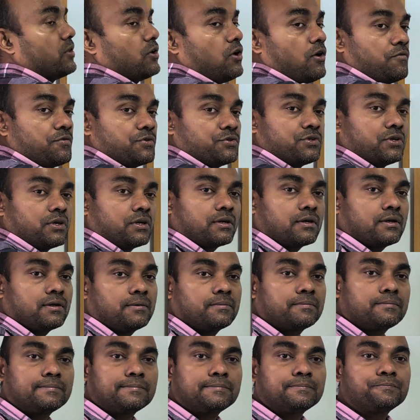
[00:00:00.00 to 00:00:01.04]
of a circle.
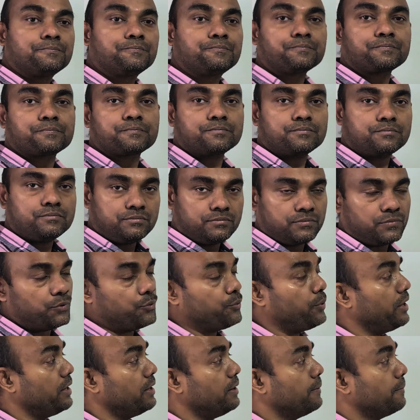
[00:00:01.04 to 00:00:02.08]

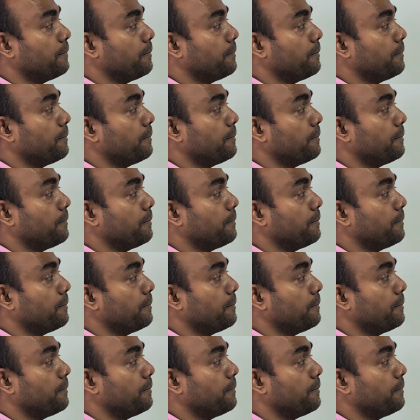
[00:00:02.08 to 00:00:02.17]
Right?